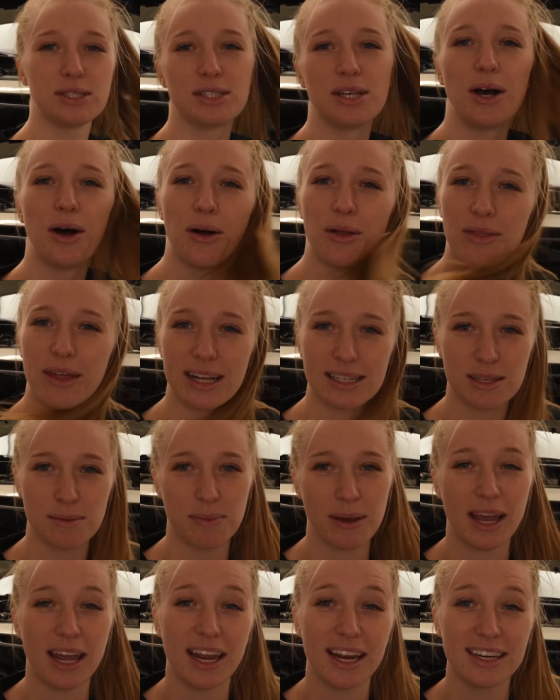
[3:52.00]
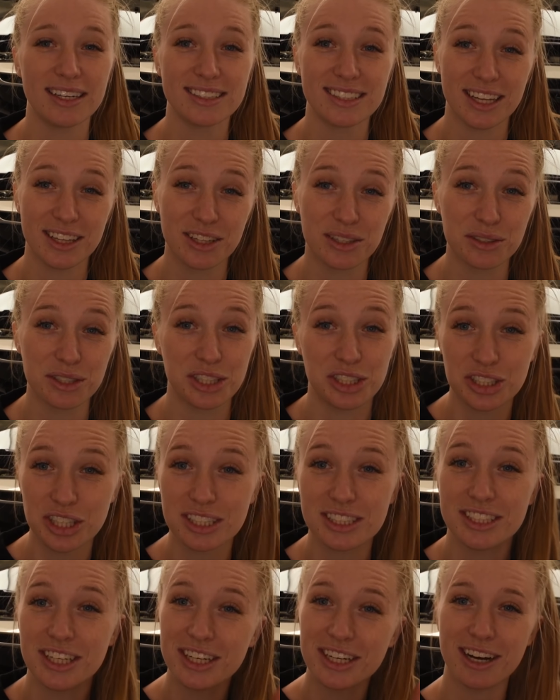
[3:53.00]
So that's a pain because I literally
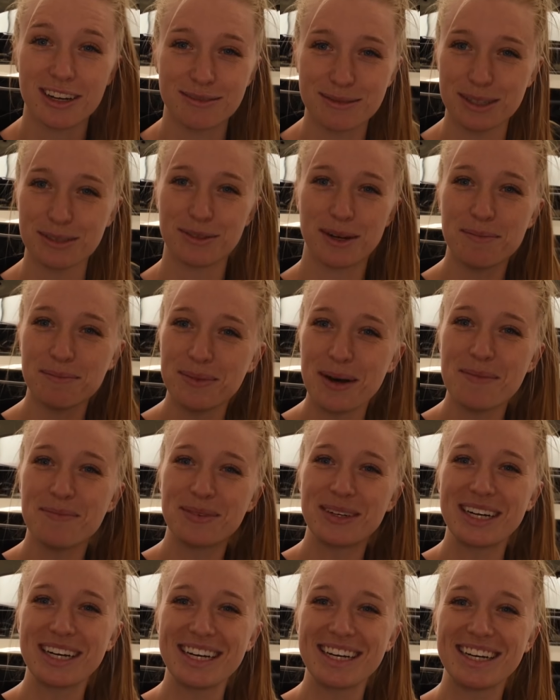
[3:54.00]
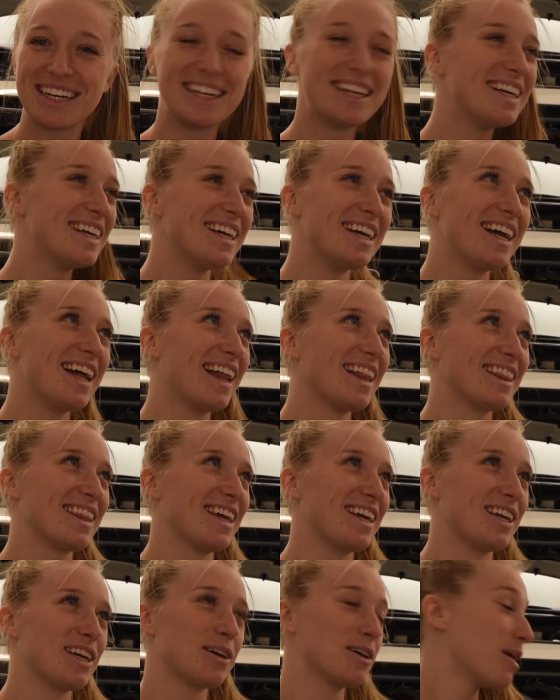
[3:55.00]
just took off my front bumper
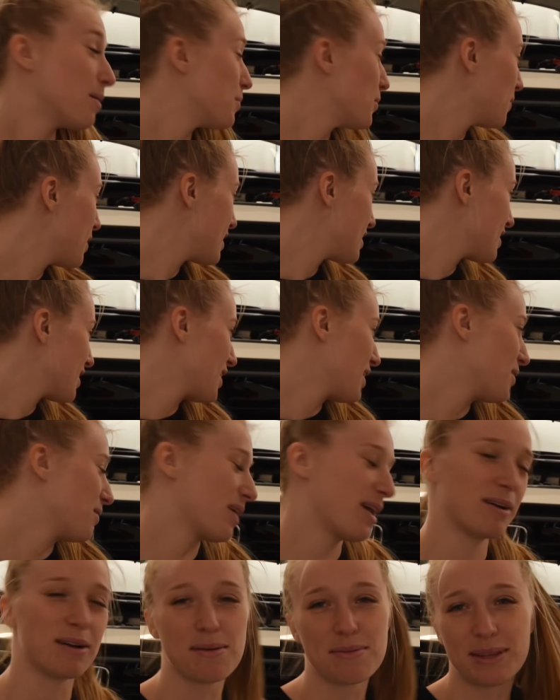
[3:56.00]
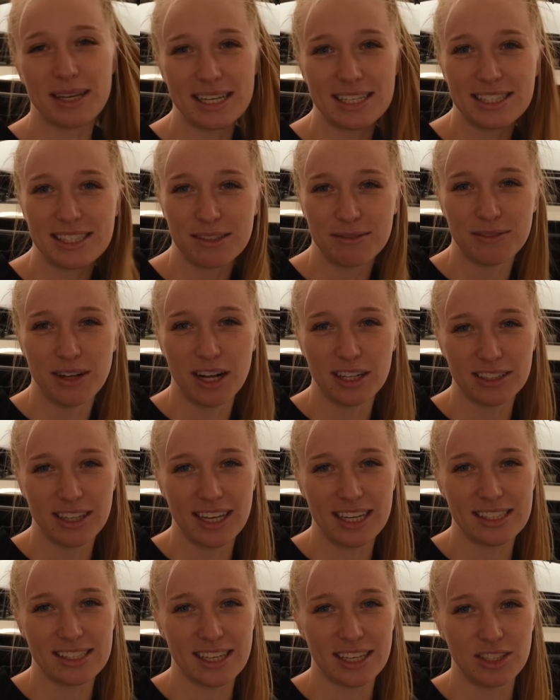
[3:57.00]
like a couple weeks ago when I replaced the fog
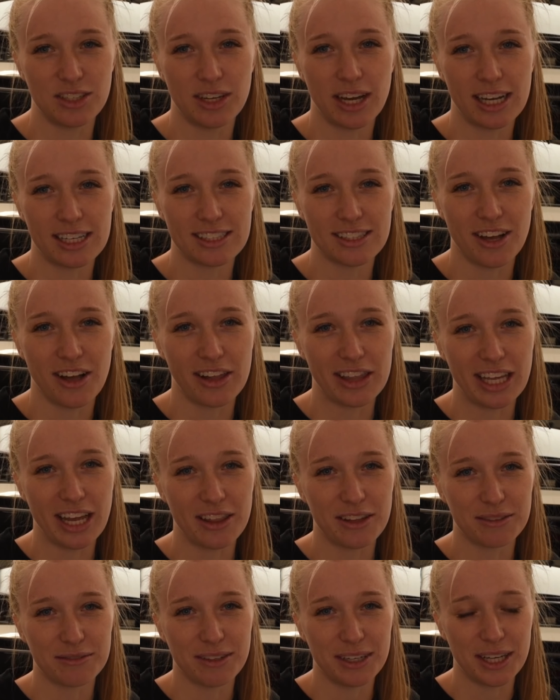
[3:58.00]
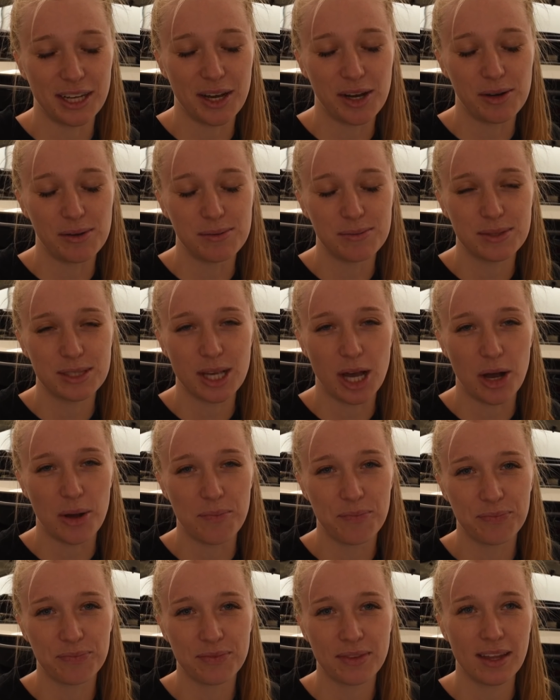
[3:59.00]
lights like you guys saw in the other video.
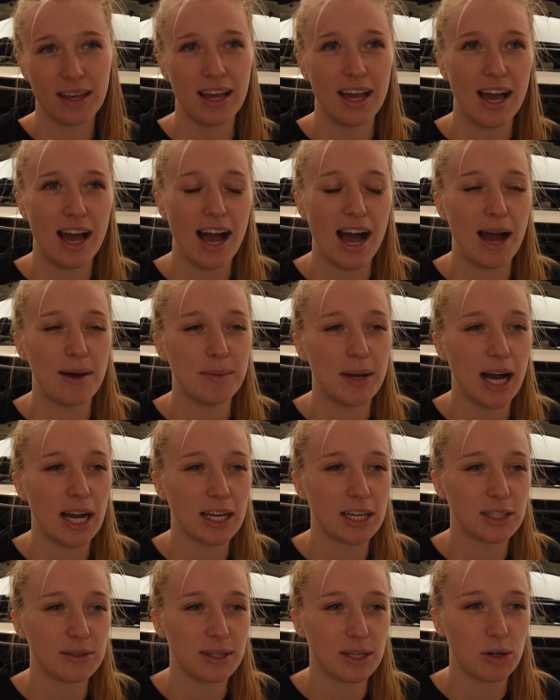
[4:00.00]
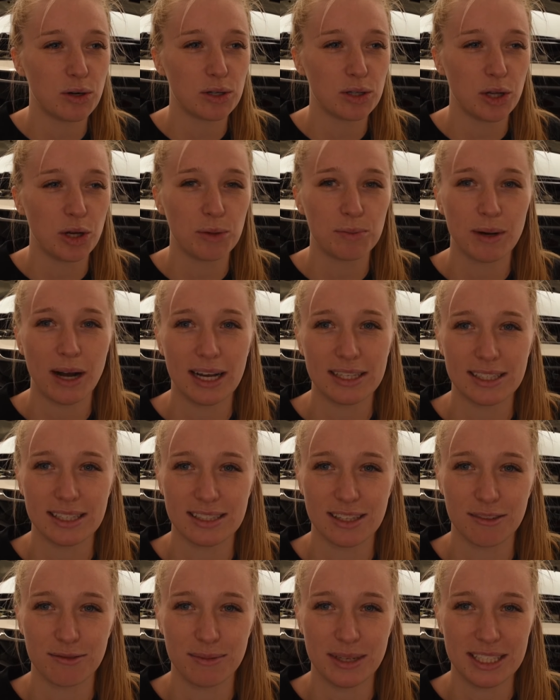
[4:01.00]
So I'm not going to record the whole
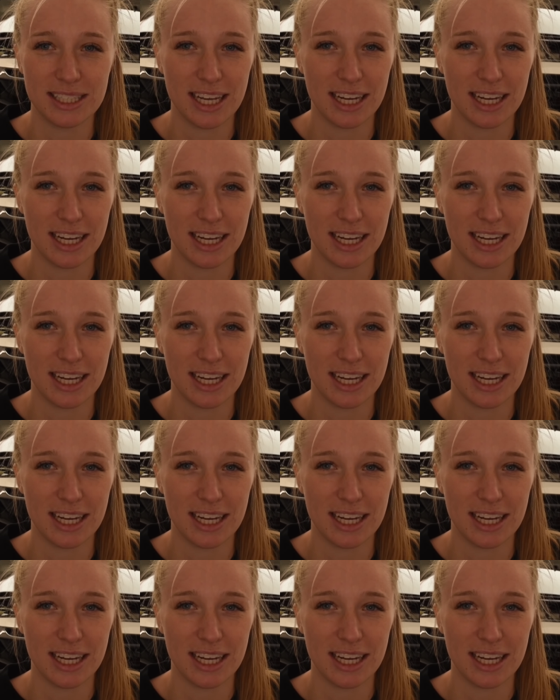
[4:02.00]
process of me